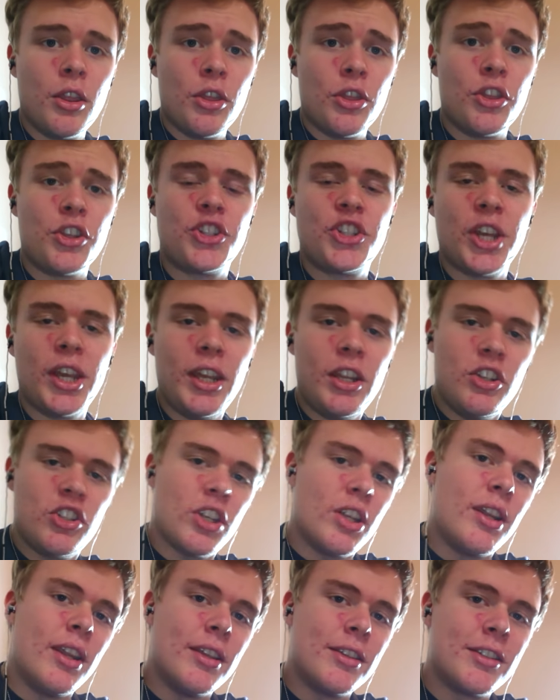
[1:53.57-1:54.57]
The change
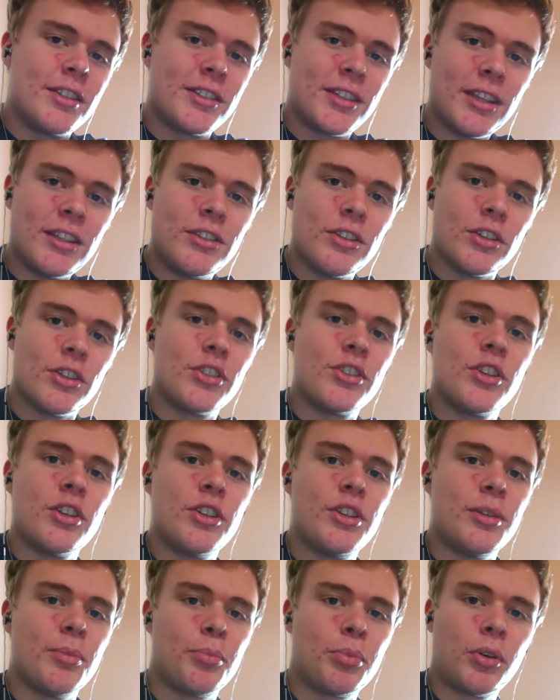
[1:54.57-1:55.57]
in his status
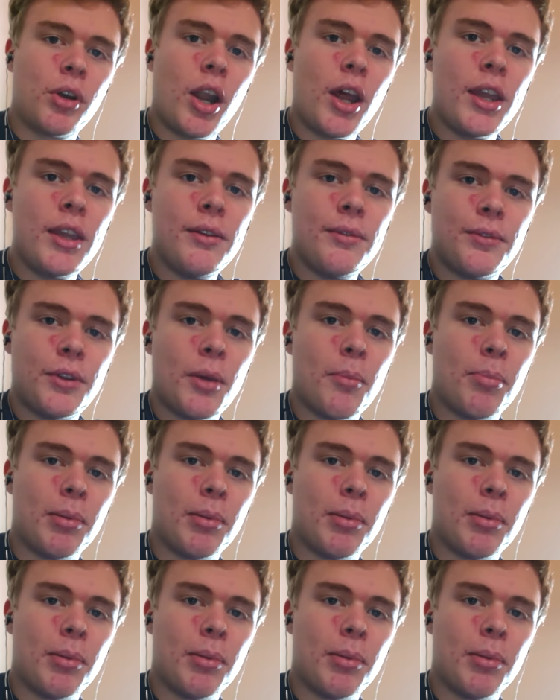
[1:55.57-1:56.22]
deprived